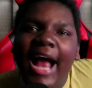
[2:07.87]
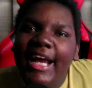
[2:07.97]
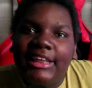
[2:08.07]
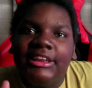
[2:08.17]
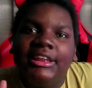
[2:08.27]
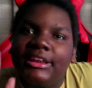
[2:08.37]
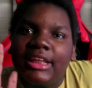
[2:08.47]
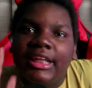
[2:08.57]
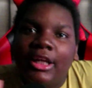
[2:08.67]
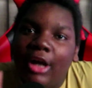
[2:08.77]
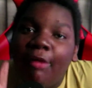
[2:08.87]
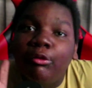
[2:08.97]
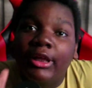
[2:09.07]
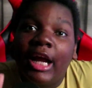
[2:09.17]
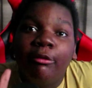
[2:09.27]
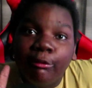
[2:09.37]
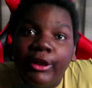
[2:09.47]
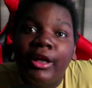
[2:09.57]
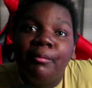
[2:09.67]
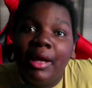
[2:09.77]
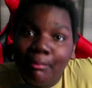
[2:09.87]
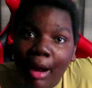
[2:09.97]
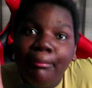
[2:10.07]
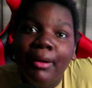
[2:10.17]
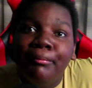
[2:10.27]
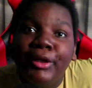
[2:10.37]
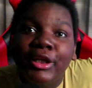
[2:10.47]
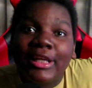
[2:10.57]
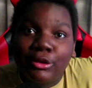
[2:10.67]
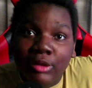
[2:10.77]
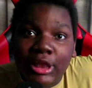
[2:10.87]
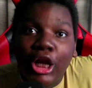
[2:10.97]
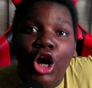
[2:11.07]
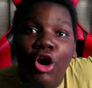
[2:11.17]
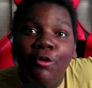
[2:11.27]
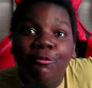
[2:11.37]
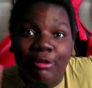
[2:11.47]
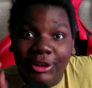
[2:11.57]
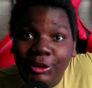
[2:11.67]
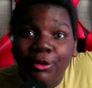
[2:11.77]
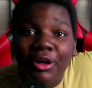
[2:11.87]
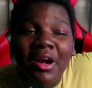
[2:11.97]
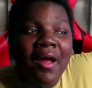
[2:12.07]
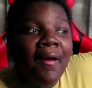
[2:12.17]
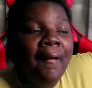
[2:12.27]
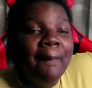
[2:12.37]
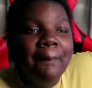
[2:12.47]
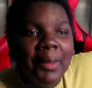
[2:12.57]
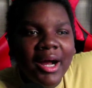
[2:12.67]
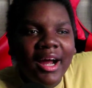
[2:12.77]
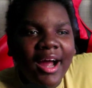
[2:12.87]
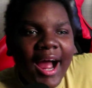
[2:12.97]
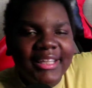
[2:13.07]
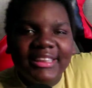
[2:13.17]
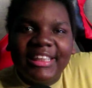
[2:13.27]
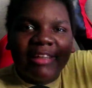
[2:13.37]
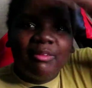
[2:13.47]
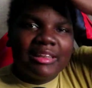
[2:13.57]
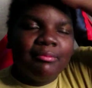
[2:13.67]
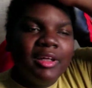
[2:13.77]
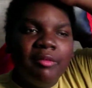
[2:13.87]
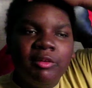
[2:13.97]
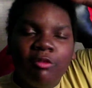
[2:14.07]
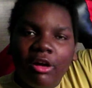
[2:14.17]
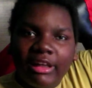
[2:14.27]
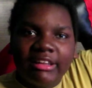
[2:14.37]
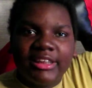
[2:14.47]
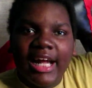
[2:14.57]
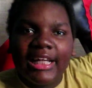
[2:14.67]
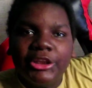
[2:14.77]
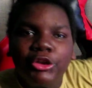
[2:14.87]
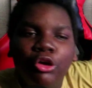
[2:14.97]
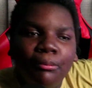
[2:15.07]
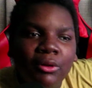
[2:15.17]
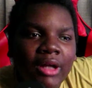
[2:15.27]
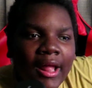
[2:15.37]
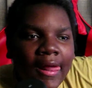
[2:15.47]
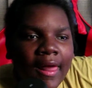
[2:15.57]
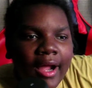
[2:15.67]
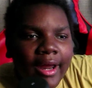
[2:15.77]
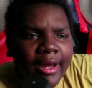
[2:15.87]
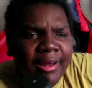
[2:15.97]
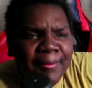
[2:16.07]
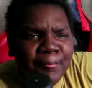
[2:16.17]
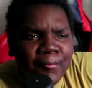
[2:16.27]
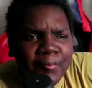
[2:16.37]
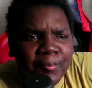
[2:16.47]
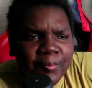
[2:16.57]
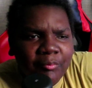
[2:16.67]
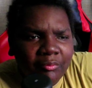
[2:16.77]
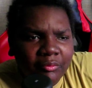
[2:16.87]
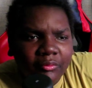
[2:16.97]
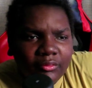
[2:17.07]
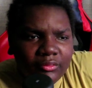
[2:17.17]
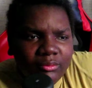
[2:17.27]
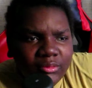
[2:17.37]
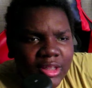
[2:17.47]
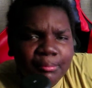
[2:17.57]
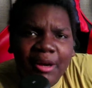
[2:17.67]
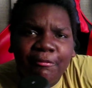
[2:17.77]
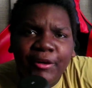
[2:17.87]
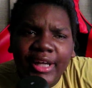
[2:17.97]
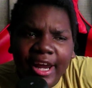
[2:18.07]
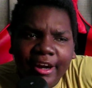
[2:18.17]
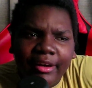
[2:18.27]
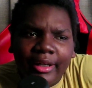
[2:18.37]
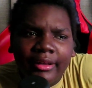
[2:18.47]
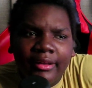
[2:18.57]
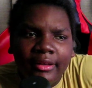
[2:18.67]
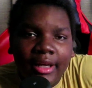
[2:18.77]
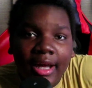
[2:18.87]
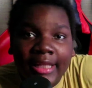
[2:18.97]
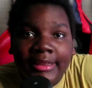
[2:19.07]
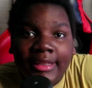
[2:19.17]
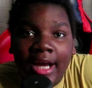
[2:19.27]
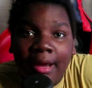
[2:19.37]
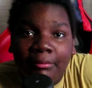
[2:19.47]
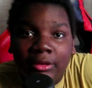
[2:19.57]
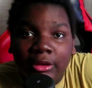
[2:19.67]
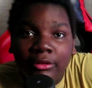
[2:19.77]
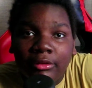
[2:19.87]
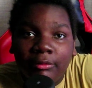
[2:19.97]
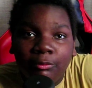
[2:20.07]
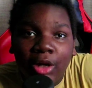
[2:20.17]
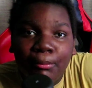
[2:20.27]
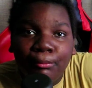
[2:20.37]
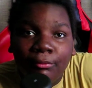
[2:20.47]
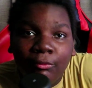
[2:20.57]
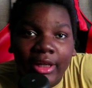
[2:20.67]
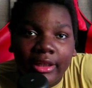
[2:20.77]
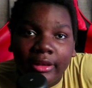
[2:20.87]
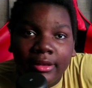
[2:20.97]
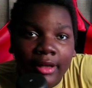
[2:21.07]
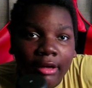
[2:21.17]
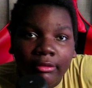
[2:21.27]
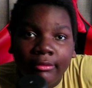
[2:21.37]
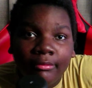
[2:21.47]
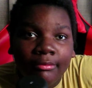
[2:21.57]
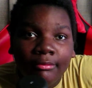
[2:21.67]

I actually didn't say that. I would have gotten written up and my butt beaten as soon as I got home for sure. But I just said it wasn't me, and we walked outside as normal, and my friend Aaron at the time, this little white white kid, I don't know